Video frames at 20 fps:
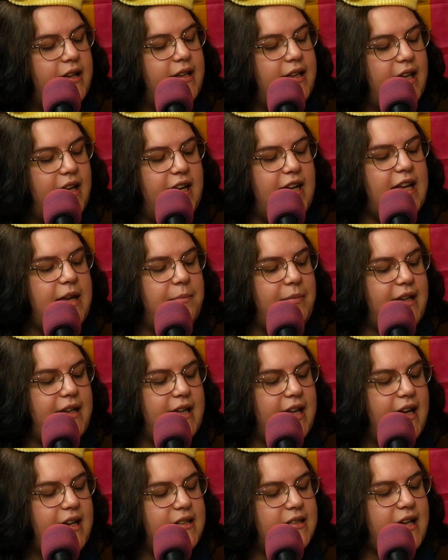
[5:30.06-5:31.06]
Getting him
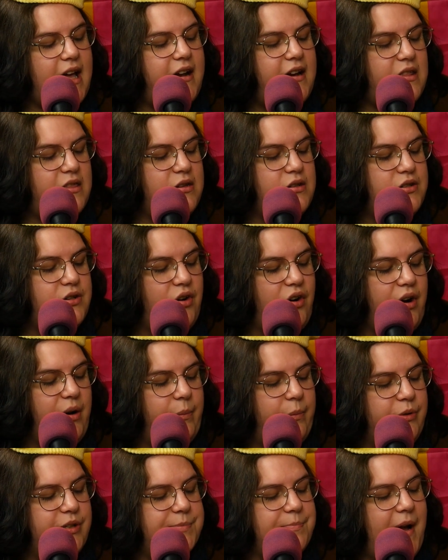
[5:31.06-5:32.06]
kicked out of the
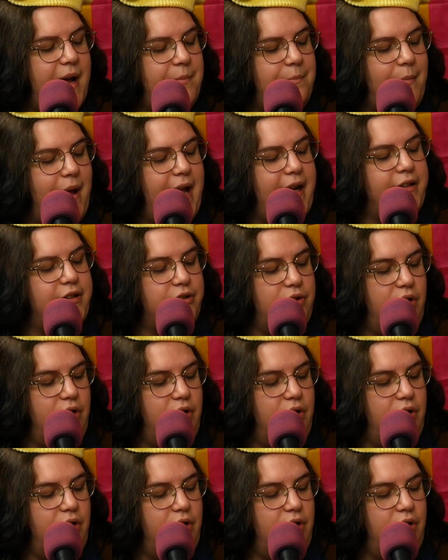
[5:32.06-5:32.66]
dorm was my main